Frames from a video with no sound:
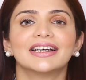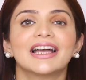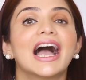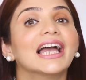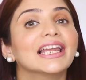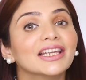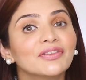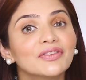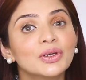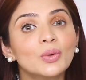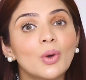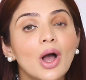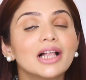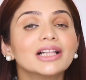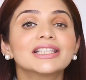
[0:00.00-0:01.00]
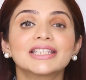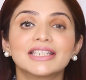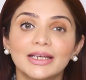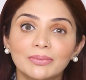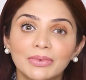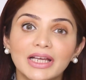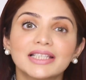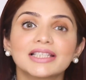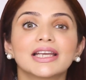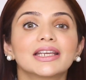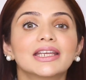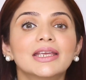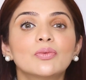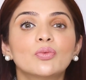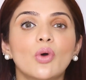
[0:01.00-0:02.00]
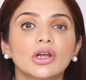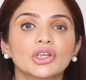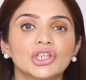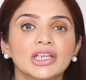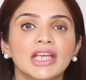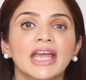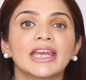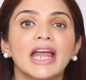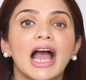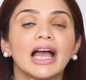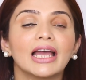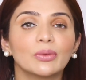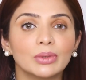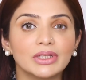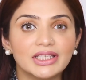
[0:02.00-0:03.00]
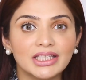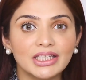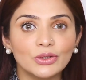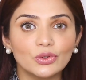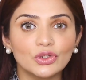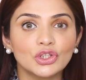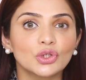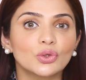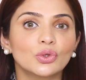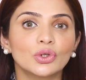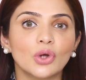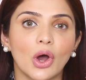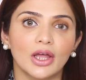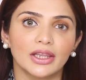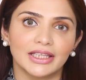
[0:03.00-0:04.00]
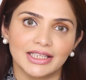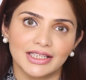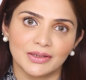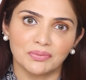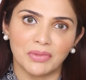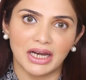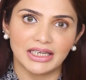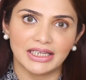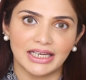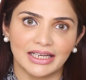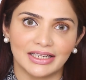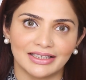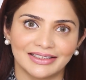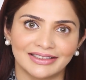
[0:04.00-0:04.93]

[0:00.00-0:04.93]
I love you all. Stay blessed and keep watching, and I will see you soon on this Monday.